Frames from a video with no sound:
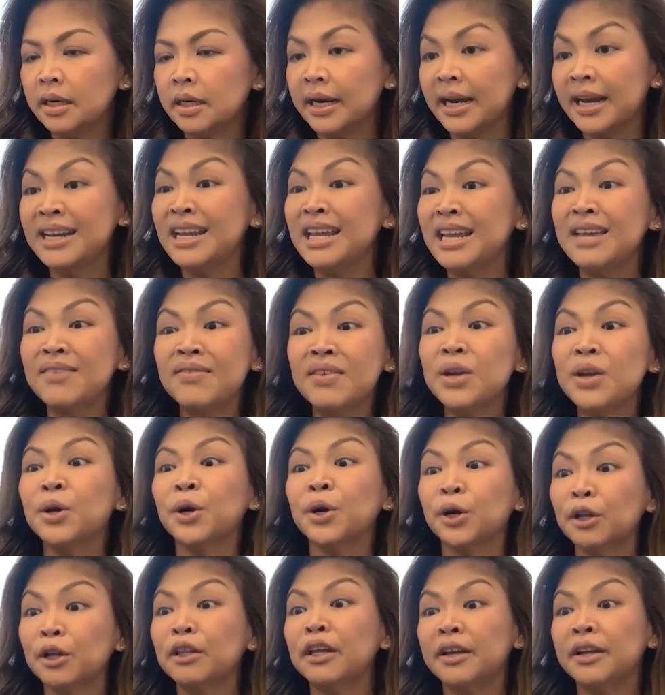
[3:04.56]
and even
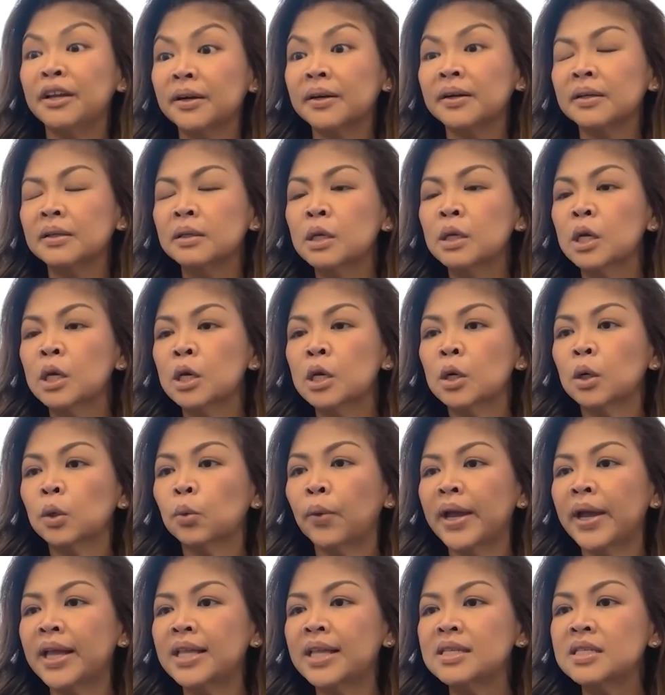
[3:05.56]
earlier,
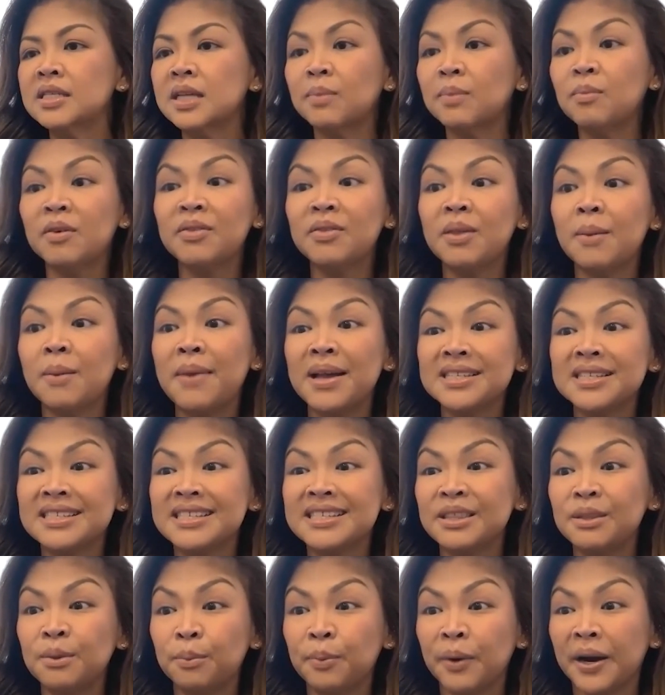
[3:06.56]
when some of the best
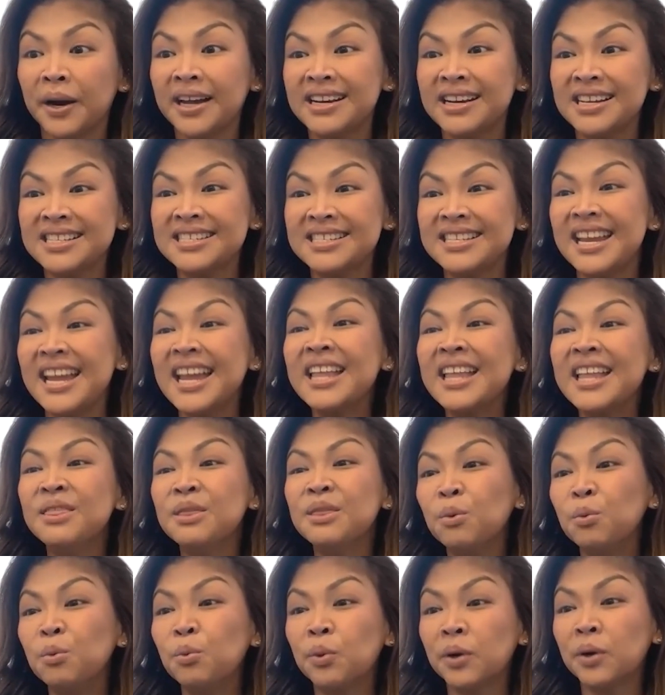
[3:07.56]
and the brightest in
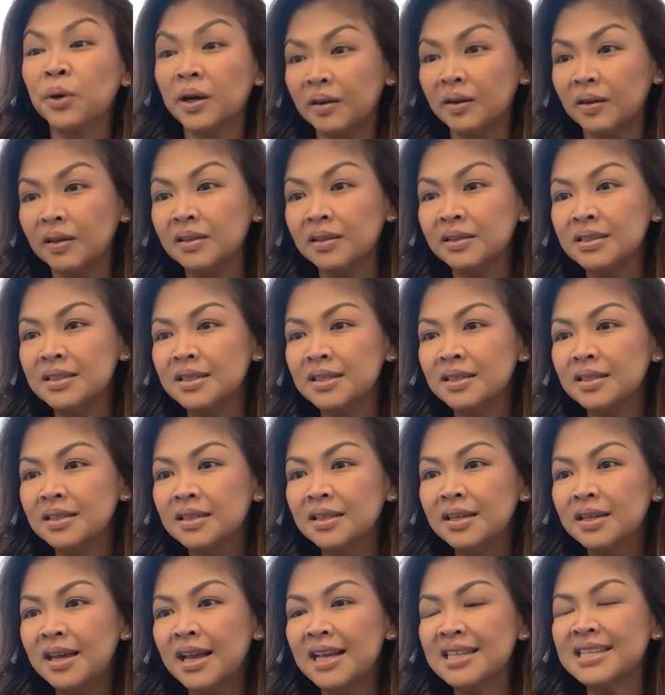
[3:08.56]
the world
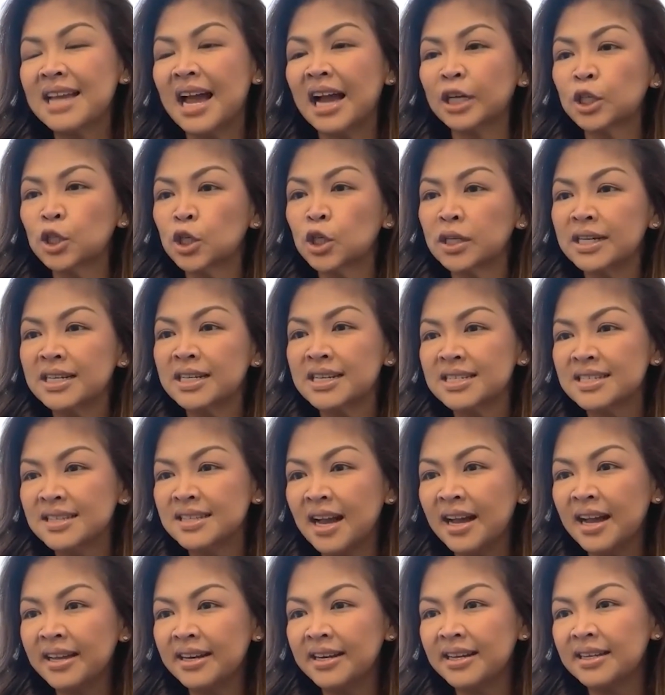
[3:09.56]
has actually
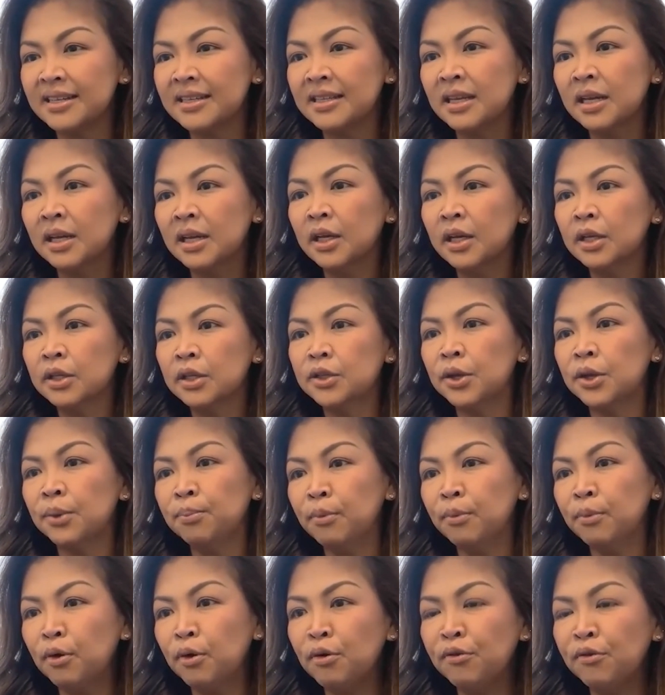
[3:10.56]
decided to
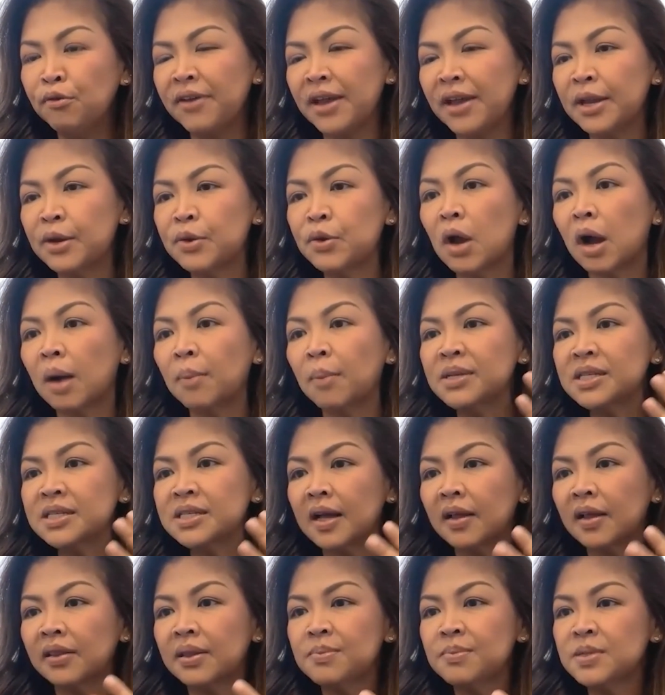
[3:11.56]
move and
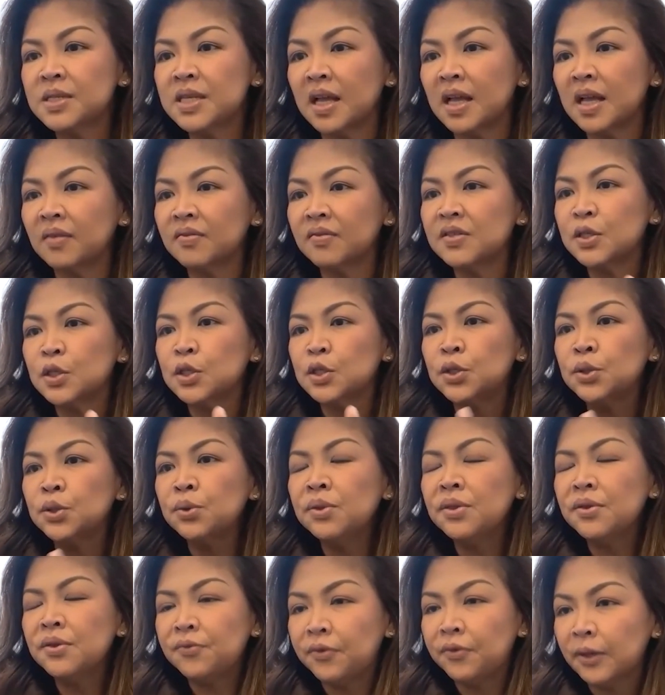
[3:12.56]
domicile themselves
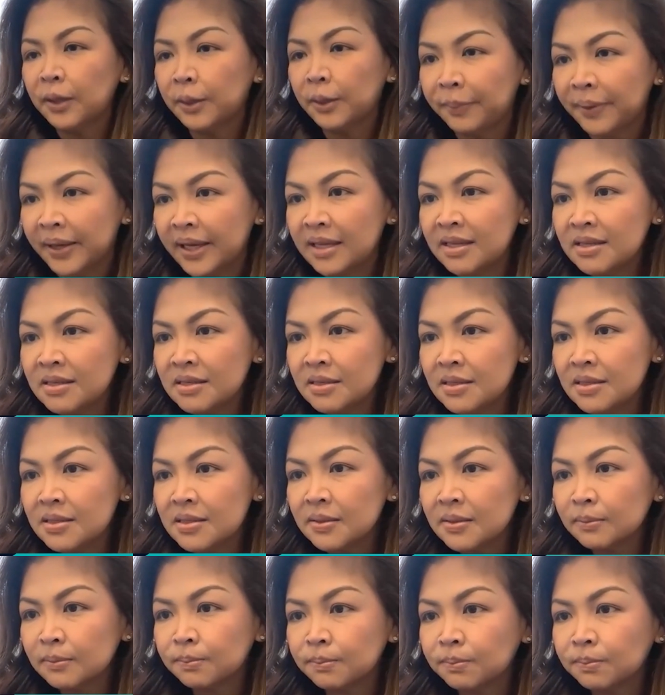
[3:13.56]
to the Philippines,